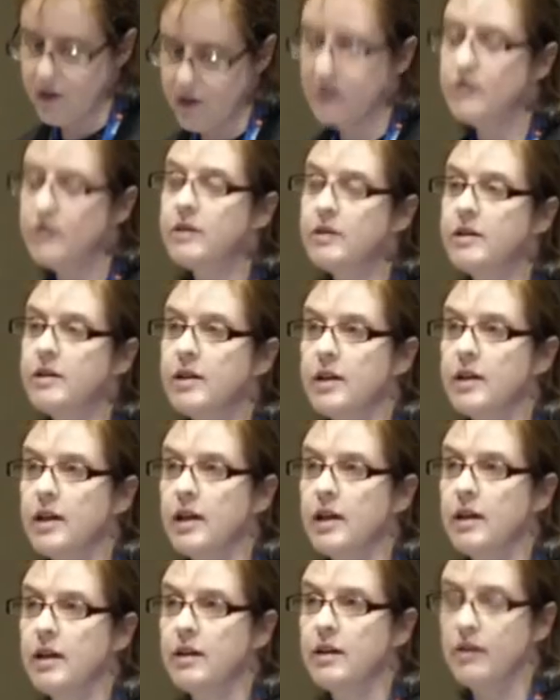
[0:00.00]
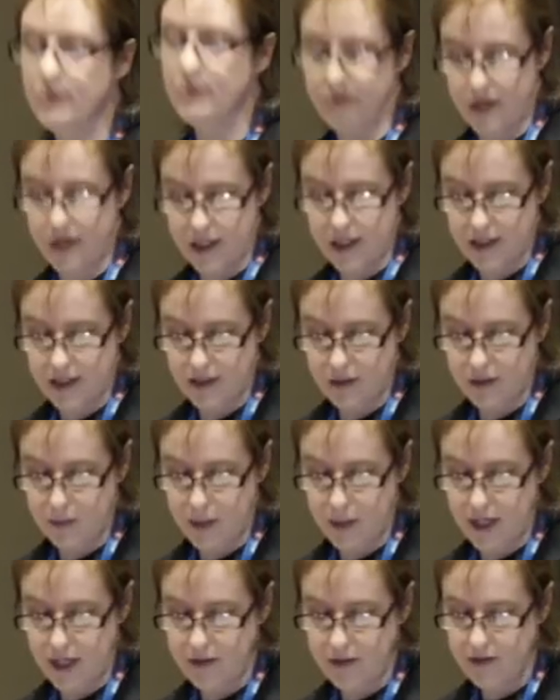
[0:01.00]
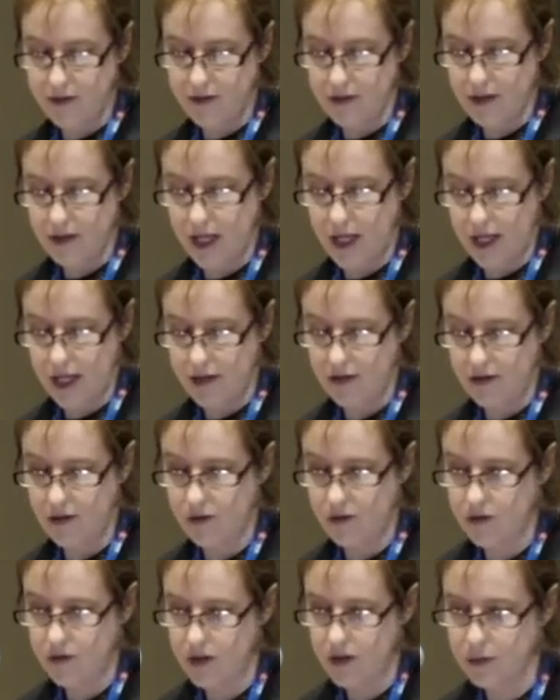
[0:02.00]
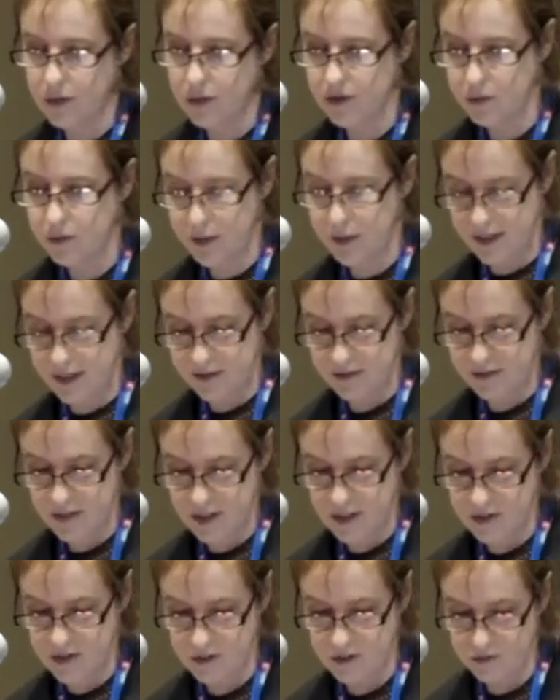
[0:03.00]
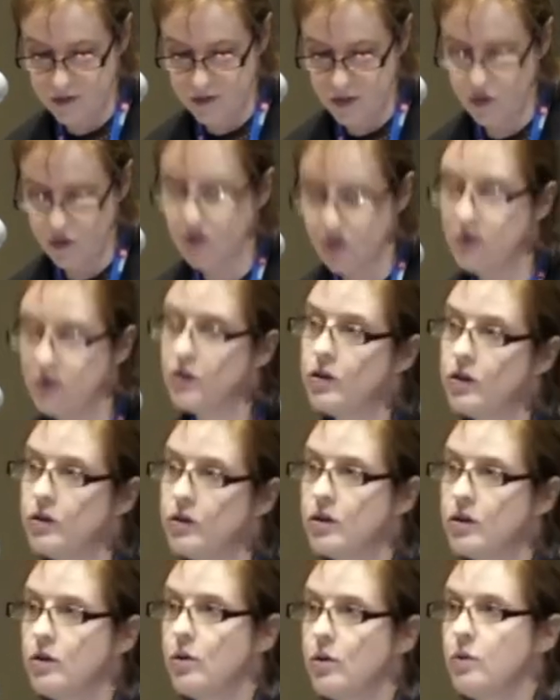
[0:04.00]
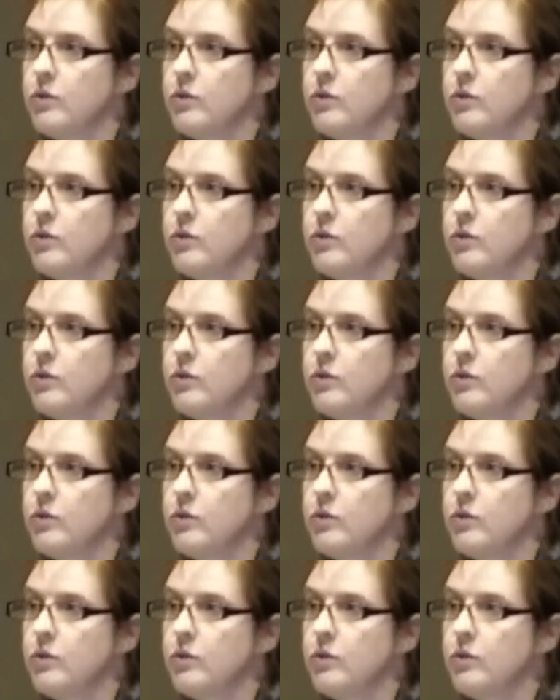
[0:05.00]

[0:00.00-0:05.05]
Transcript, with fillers: interested in the Franklinian Basin and zinc prospectivity in this region,